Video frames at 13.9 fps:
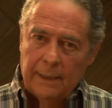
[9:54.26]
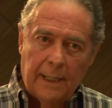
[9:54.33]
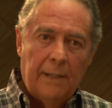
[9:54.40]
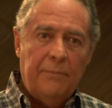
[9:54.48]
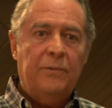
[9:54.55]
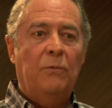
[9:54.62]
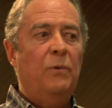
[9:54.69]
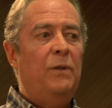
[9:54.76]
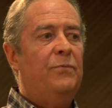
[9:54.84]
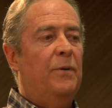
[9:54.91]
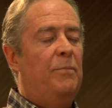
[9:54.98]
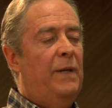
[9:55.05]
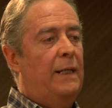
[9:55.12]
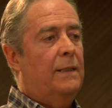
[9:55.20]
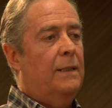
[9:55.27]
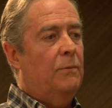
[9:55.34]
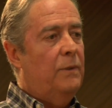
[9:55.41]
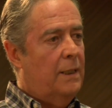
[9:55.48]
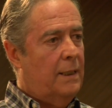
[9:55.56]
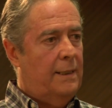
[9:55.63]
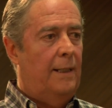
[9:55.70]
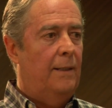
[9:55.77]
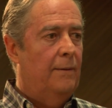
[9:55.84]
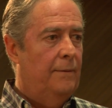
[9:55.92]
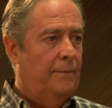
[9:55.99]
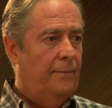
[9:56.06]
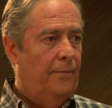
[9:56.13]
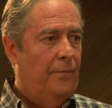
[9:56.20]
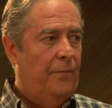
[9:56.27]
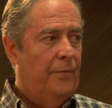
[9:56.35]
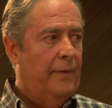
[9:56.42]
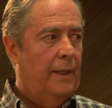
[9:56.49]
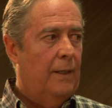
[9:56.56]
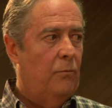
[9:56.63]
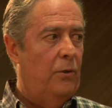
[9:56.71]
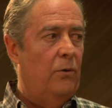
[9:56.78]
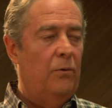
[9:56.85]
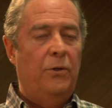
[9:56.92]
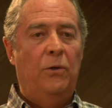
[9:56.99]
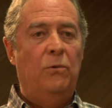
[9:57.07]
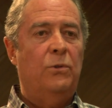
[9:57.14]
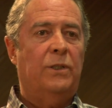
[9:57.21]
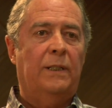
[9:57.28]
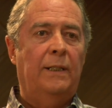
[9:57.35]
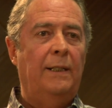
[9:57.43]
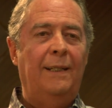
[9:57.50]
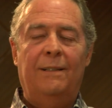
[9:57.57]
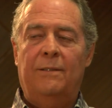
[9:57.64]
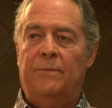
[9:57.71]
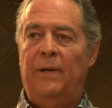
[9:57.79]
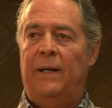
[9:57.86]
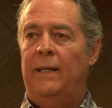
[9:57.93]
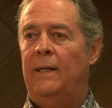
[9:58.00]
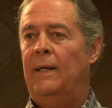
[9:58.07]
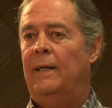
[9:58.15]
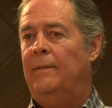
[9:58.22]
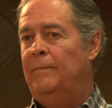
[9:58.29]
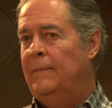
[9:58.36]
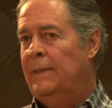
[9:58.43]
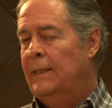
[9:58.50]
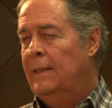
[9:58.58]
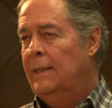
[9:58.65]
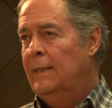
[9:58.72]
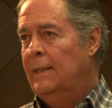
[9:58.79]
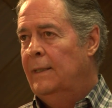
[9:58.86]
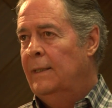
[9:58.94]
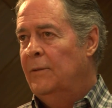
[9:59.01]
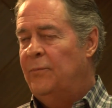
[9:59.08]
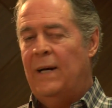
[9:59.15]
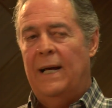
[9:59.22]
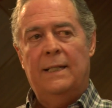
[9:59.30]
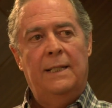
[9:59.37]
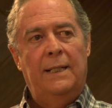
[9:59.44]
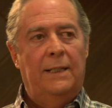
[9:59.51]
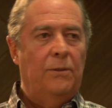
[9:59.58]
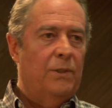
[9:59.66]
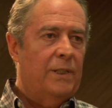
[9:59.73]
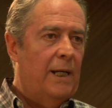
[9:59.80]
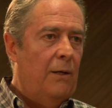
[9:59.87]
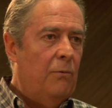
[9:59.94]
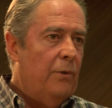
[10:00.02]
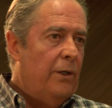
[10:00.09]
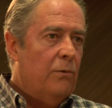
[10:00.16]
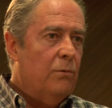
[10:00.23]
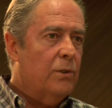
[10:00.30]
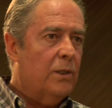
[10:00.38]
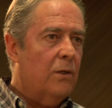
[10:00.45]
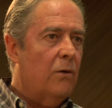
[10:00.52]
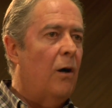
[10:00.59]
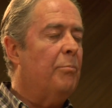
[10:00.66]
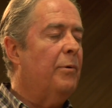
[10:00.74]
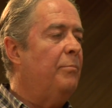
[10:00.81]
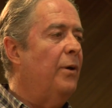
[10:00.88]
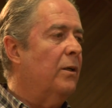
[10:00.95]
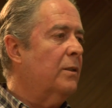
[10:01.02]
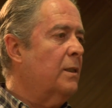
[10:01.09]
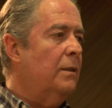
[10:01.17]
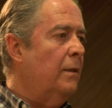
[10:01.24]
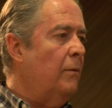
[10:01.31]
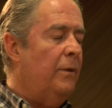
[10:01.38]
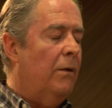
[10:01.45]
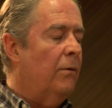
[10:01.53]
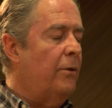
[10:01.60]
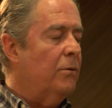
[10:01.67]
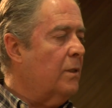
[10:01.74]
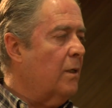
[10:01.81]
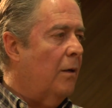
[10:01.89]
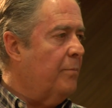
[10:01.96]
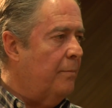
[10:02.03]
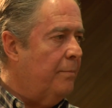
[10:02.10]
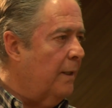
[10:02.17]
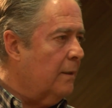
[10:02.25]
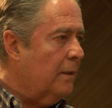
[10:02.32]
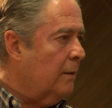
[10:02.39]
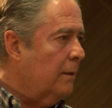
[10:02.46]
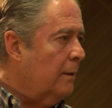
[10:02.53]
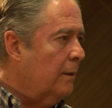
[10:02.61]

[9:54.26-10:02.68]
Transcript: After we ferment, we distill. We don't use, it's very fancy to say we use copper pots. We don't use copper pots.